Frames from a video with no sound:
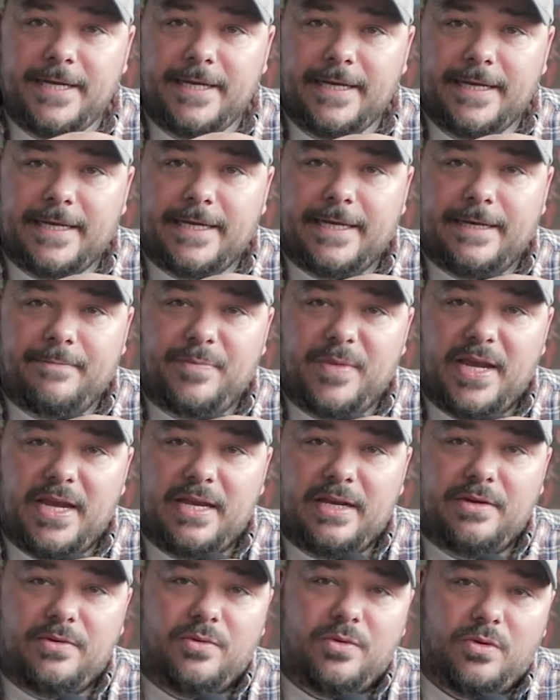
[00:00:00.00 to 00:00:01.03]

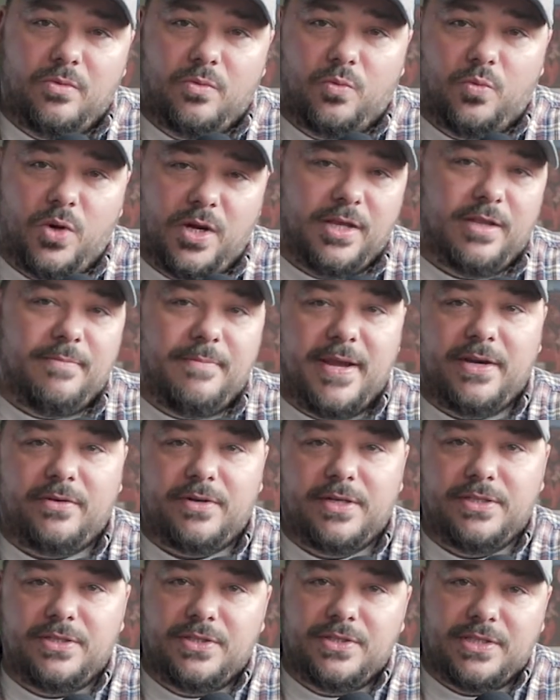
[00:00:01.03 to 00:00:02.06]
And one of the main
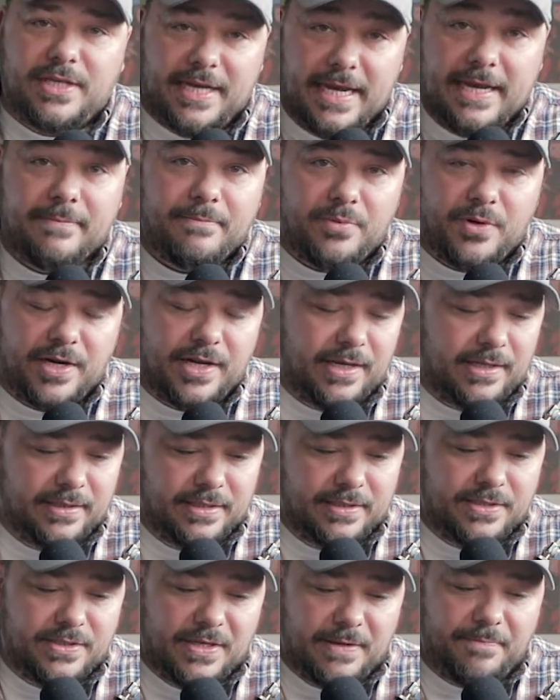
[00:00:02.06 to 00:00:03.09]
reasons I am bringing
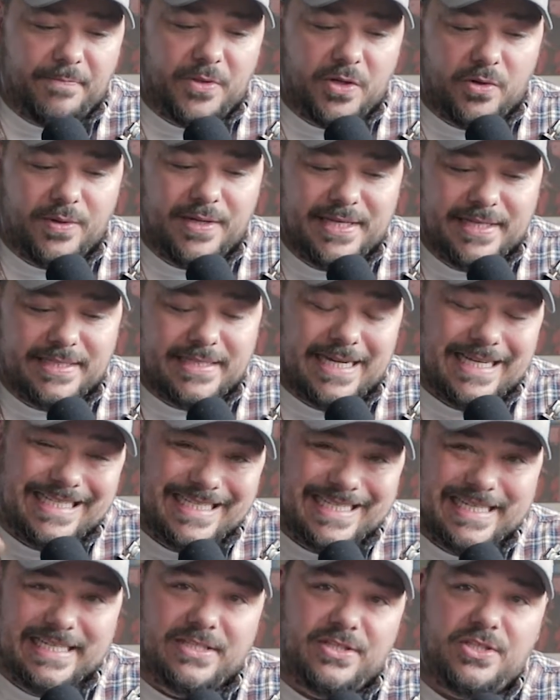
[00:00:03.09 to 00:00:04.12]
this up, though, is I
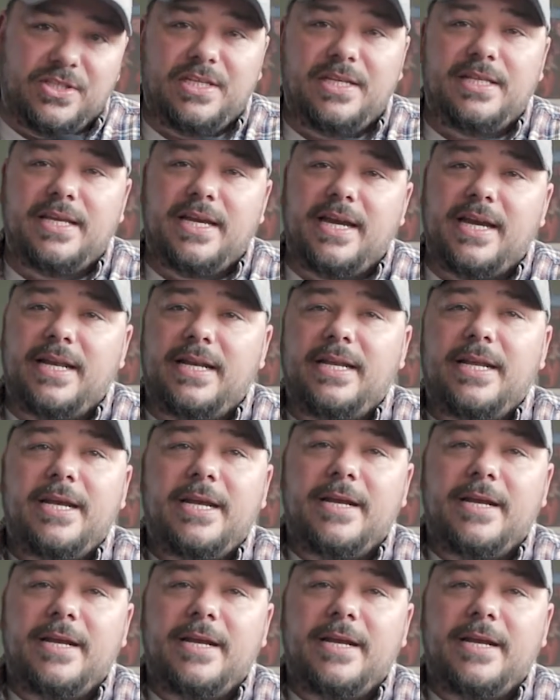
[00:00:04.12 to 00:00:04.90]
did see that